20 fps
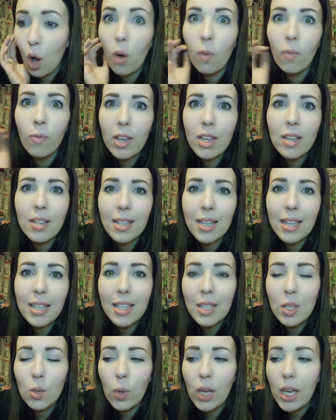obviously
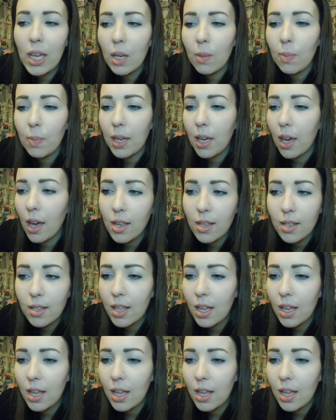this week, because